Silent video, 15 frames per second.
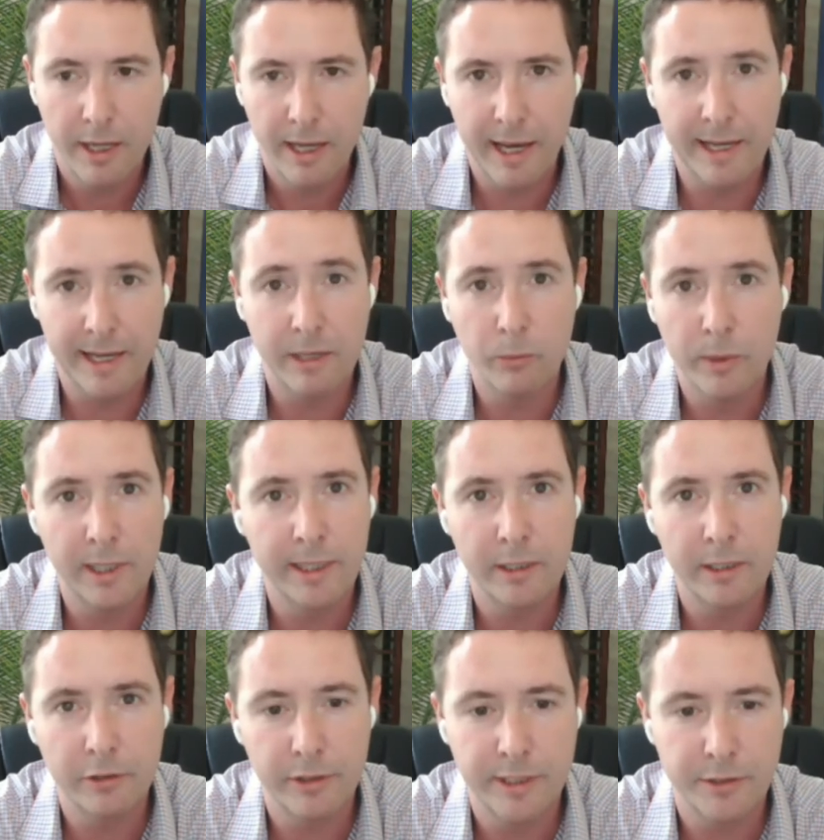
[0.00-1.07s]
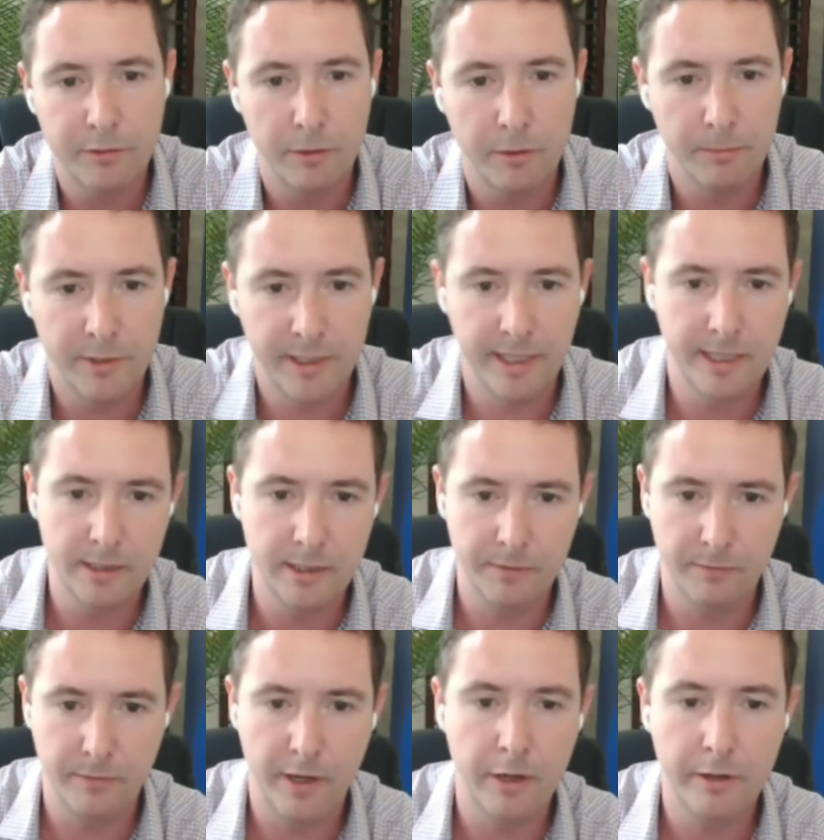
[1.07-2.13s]
And it will increase from today's
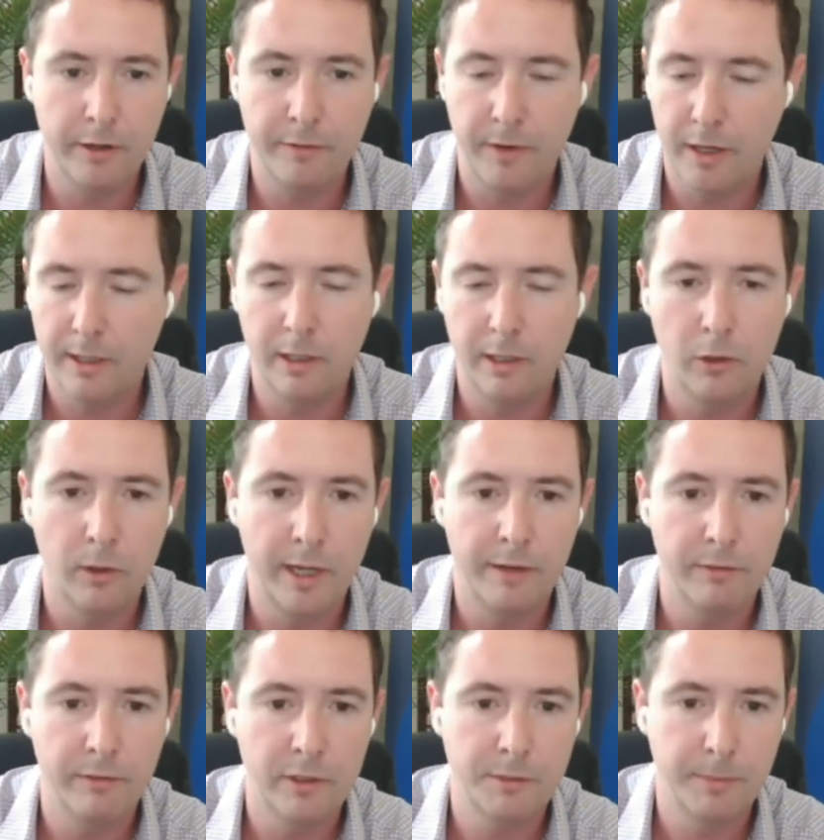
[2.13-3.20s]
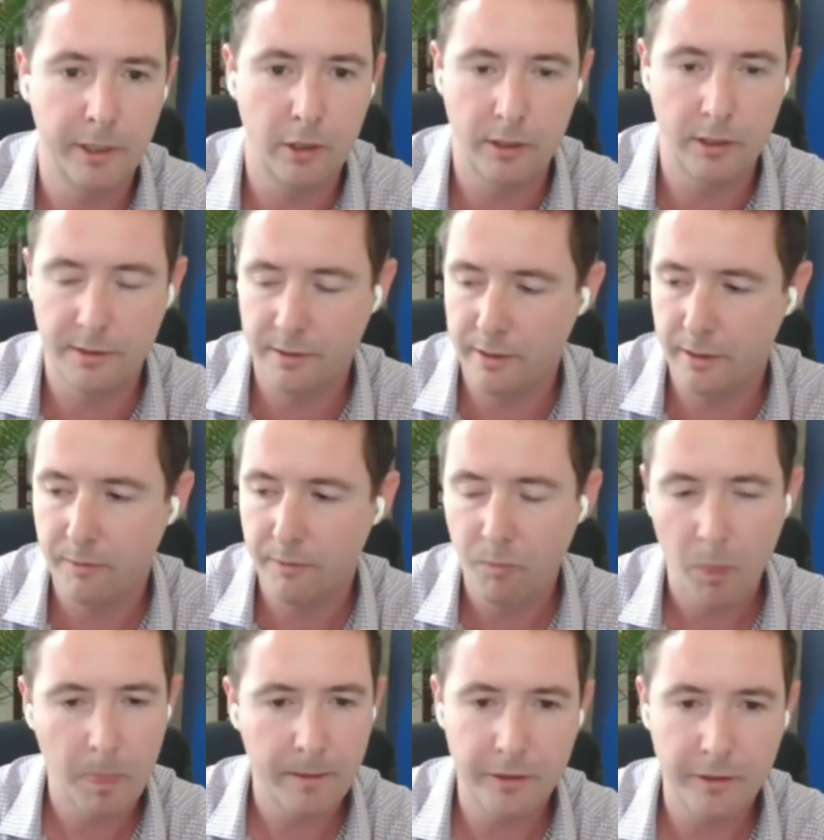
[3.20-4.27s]
very, very low levels because the
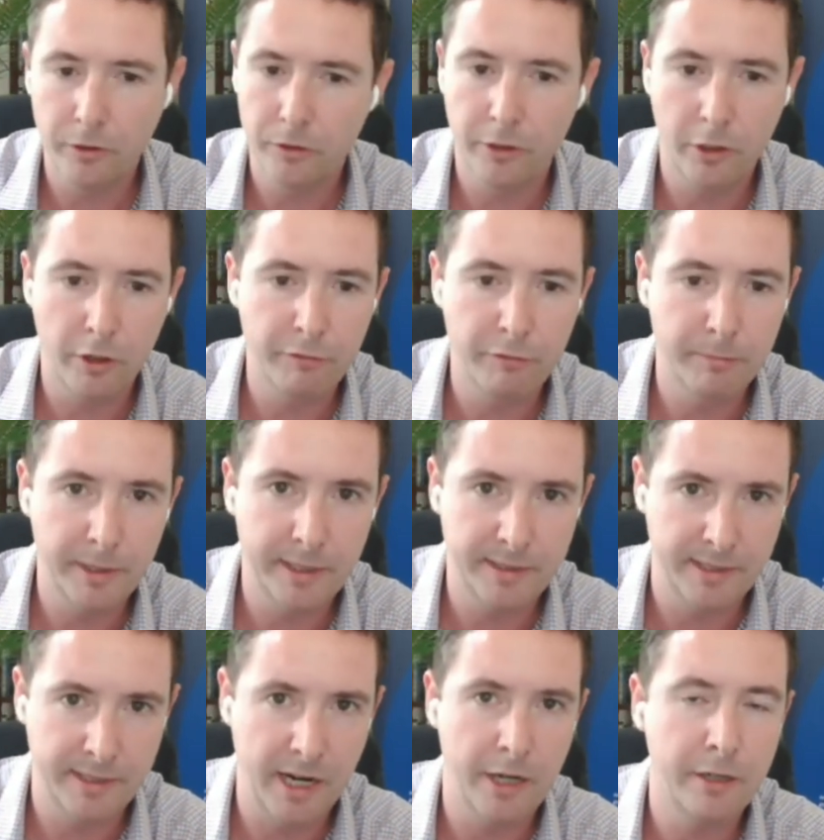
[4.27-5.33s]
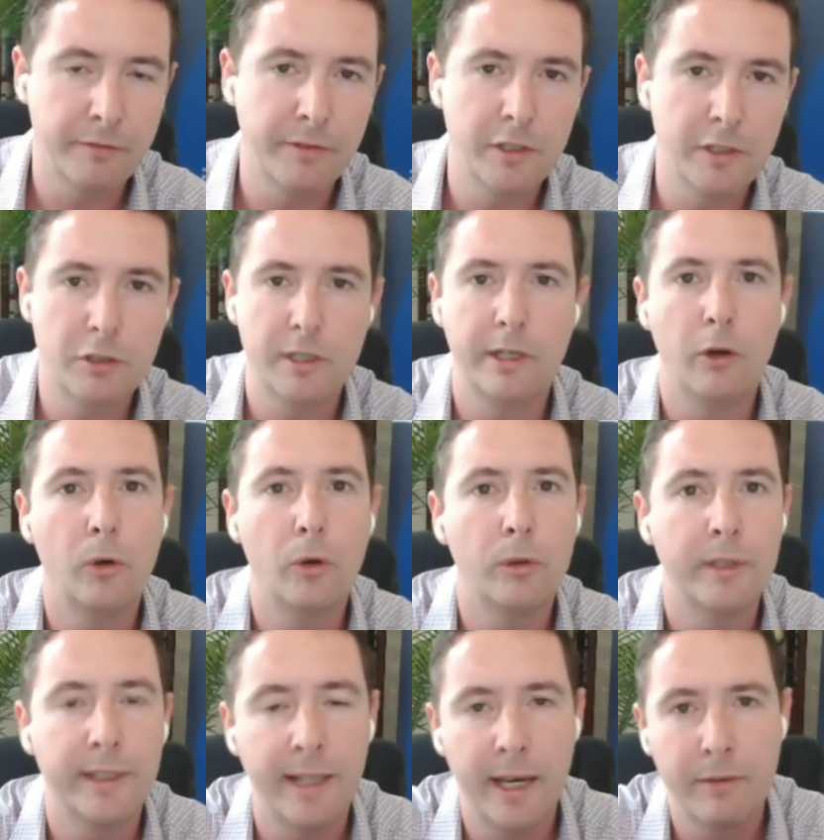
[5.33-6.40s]
you know the government is artificially
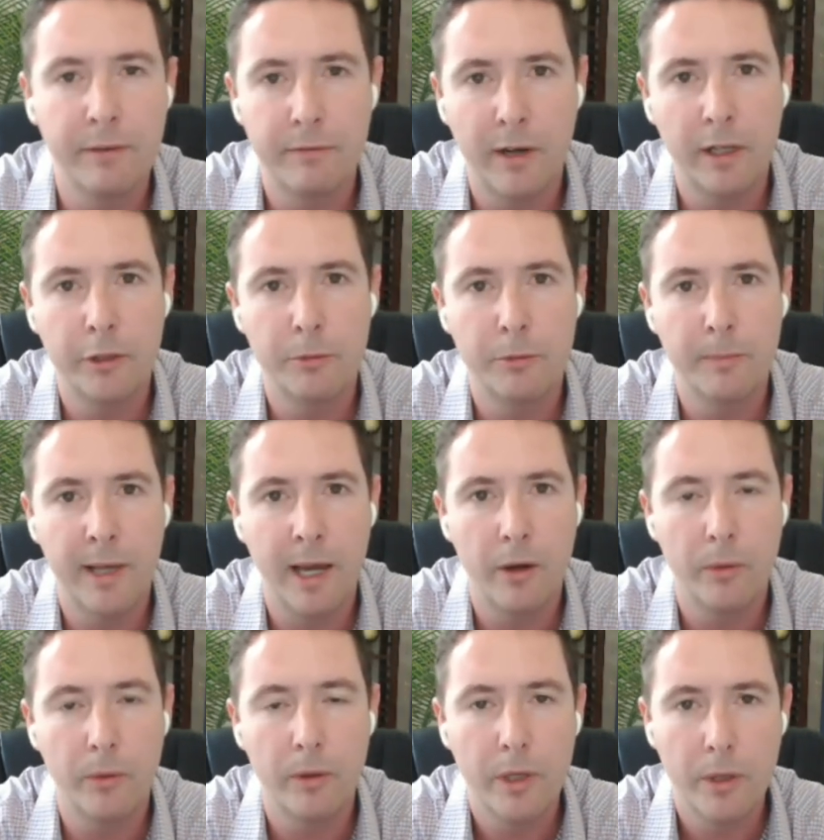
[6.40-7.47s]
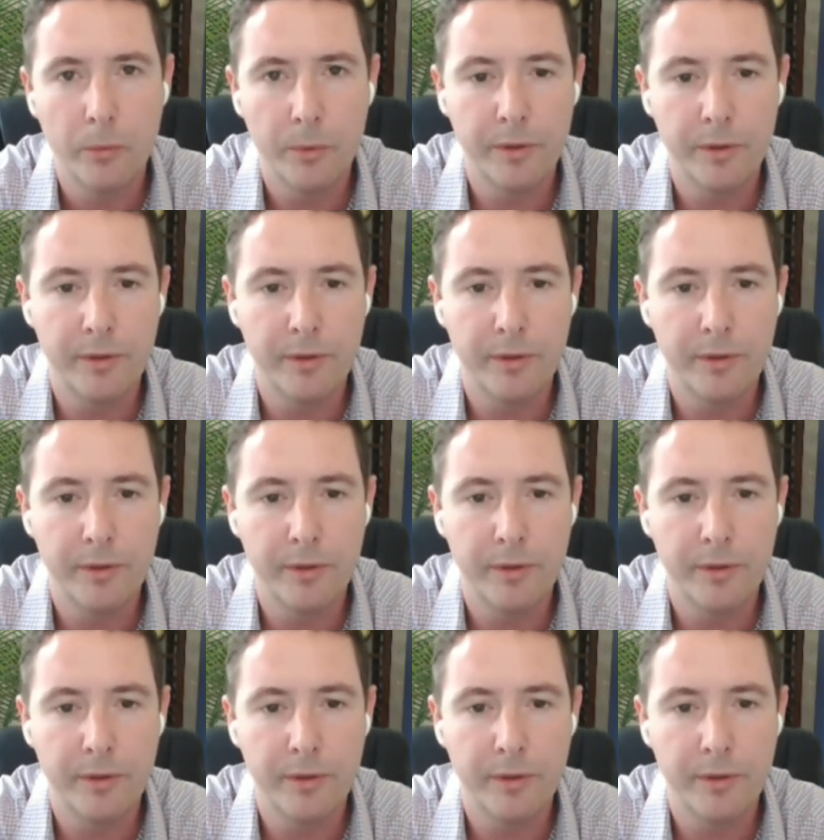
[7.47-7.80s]
holding that volume down with